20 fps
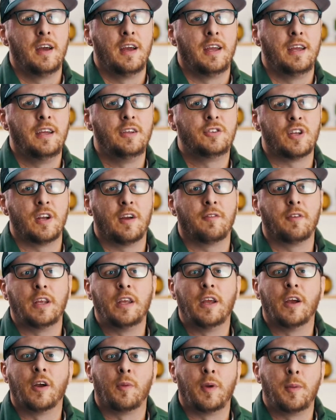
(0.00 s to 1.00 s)
Each and every
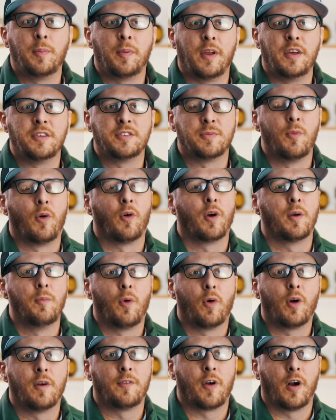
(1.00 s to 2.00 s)
year, we place more and
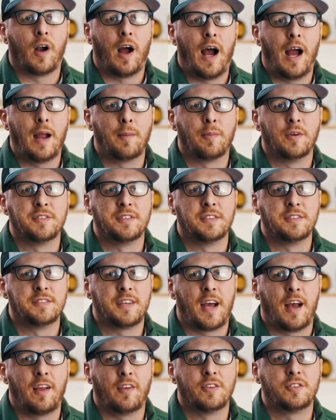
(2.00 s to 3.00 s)
more of our hybrids in
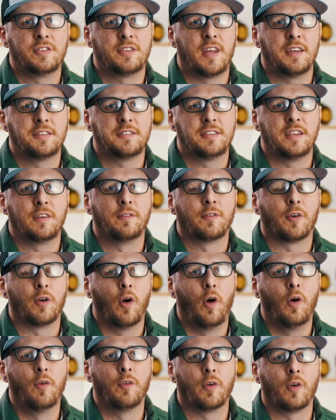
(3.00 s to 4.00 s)
silage testing for
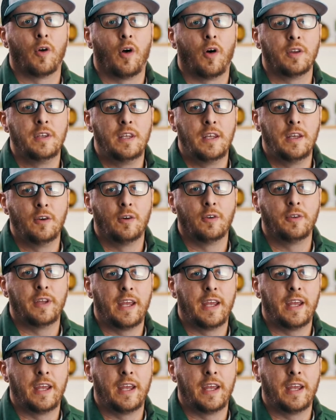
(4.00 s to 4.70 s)
overall yield